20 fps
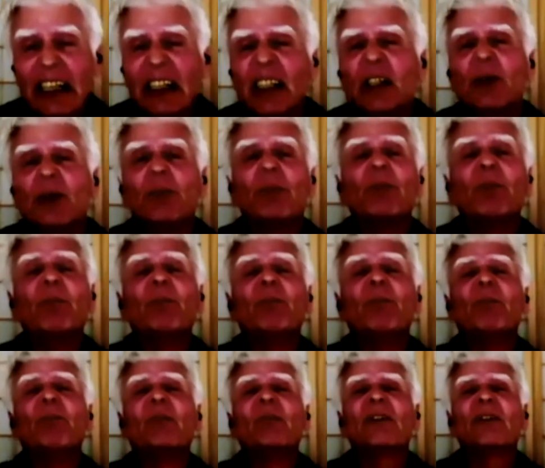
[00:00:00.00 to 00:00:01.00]
mm,
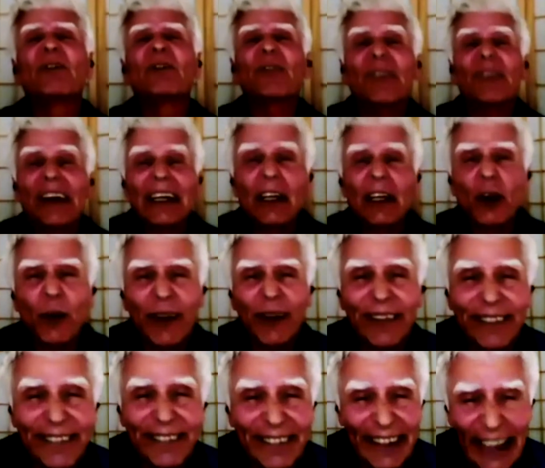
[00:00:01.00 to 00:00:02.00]

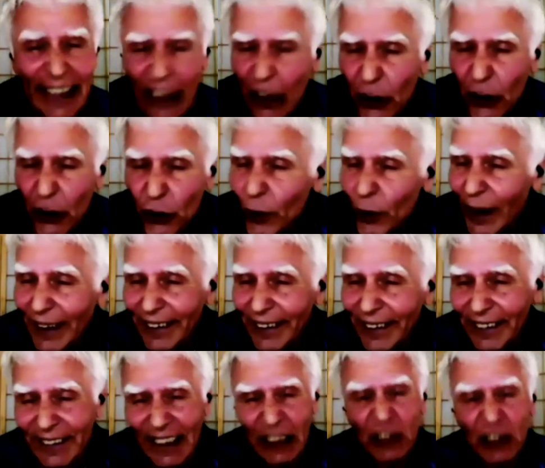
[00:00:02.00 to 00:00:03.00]
frequency. Do you
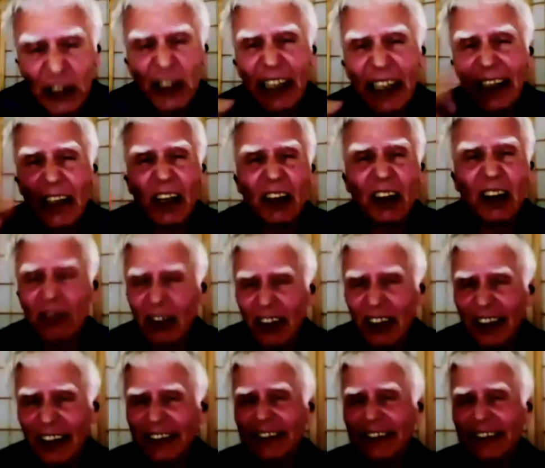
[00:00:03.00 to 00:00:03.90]
understand? They are on,